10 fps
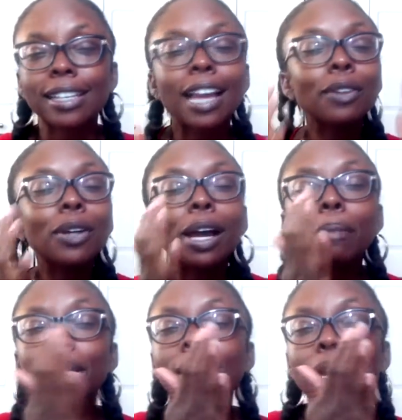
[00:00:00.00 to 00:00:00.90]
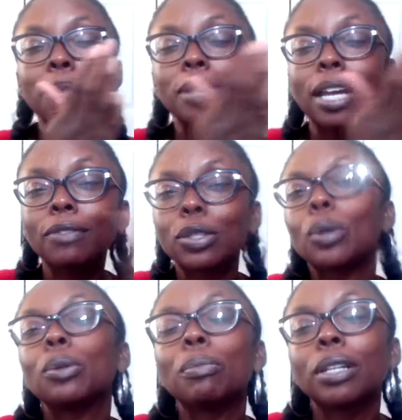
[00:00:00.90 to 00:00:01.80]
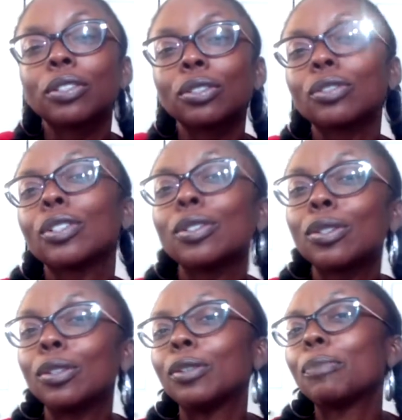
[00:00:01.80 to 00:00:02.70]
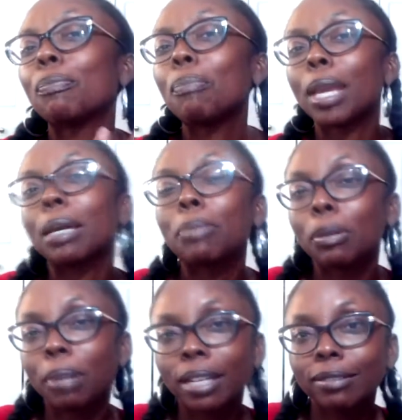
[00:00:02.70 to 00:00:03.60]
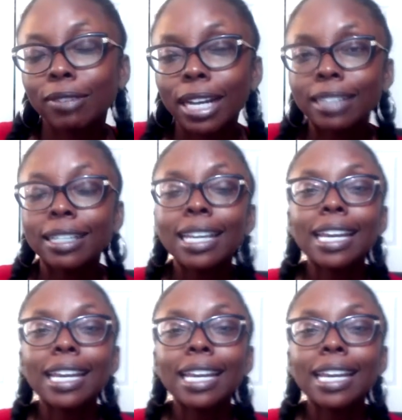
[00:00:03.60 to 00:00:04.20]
I don't know how many times I've told my children to make up their bed, right?